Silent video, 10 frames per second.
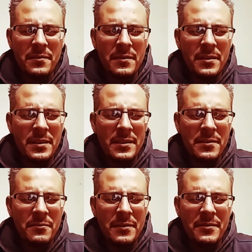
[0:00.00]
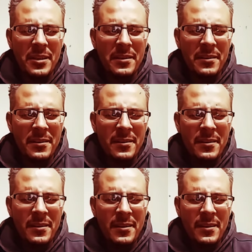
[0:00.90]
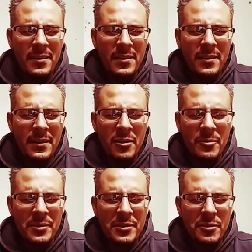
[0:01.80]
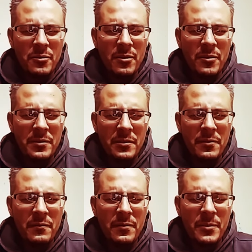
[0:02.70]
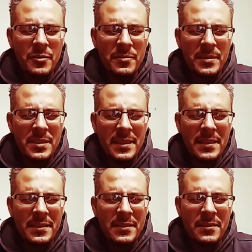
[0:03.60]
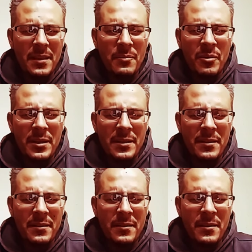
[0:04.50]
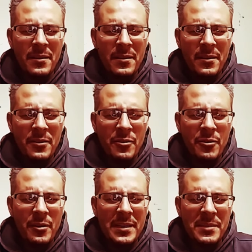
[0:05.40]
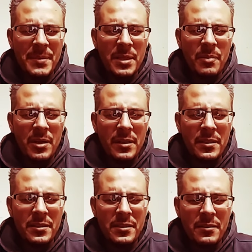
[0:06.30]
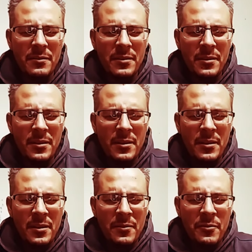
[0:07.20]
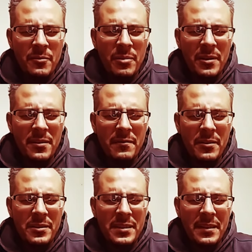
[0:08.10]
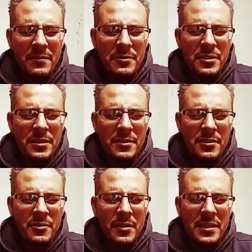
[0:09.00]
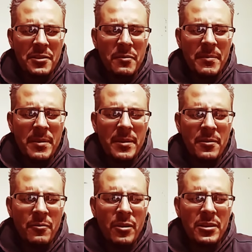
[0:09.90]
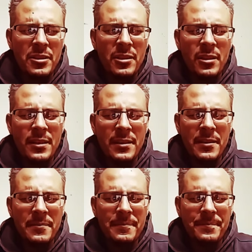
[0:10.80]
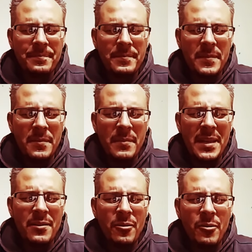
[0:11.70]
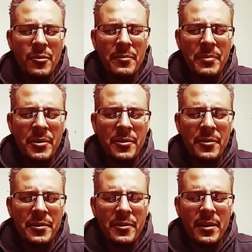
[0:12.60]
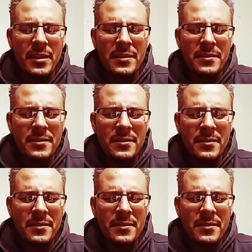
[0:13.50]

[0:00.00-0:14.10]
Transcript: of the things that we've done and help us to grow and learn from those mistakes. I pray that your grace be upon us and through the blood of our Savior Jesus Christ, we be washed clean, made whole and pure in your eyes.